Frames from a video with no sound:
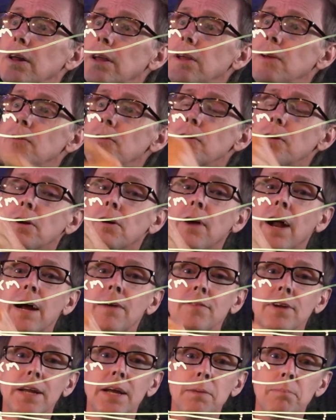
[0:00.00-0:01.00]
Is there
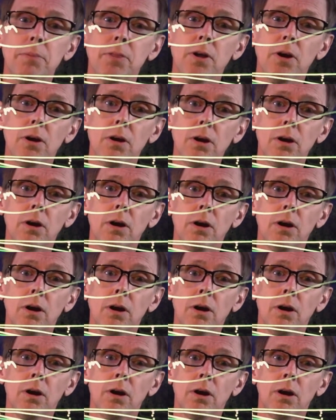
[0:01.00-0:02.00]
gravity up there?
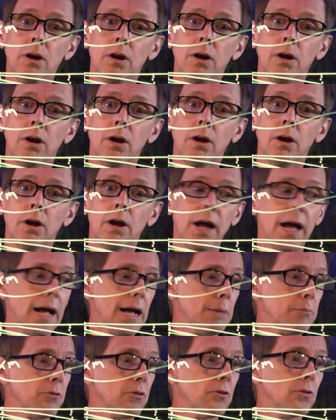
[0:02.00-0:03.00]

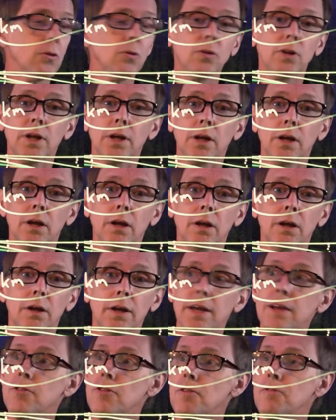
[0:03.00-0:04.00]
Absolutely.
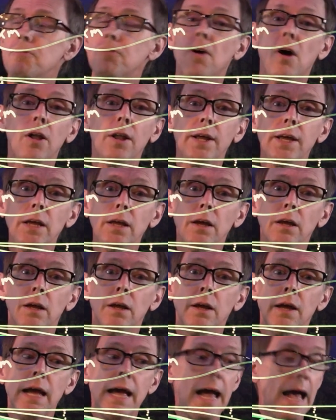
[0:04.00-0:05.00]
Is it falling?
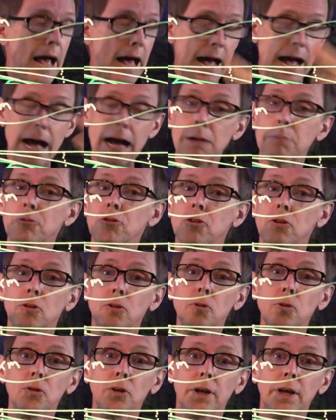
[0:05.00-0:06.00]

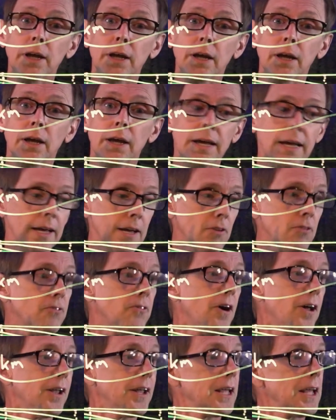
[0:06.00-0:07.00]
Absolutely. It's
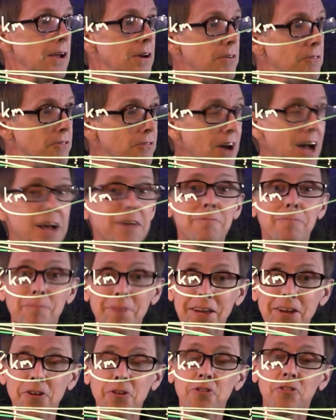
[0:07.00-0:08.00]
falling five
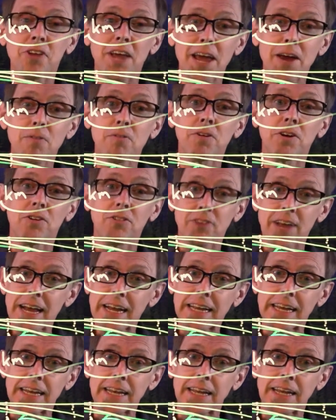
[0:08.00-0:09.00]
meters every
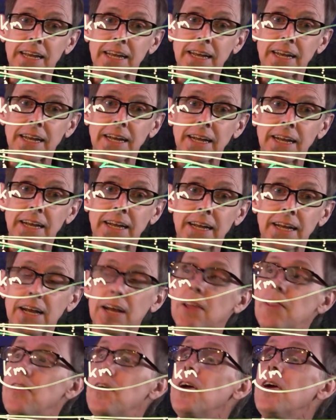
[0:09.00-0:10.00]
second.
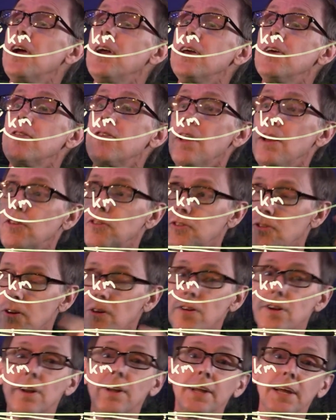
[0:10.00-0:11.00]
There is
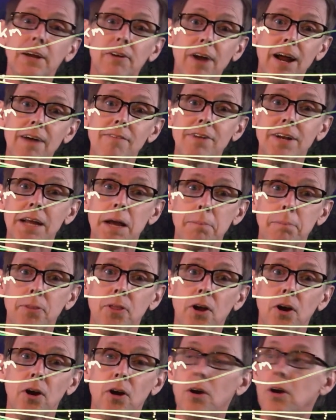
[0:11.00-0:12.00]
certainly gravity up
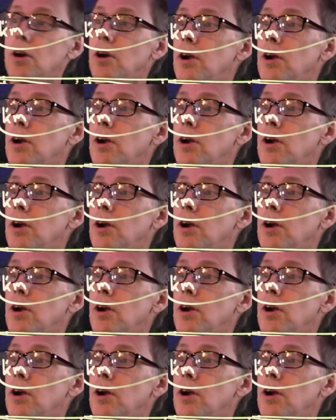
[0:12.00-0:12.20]
there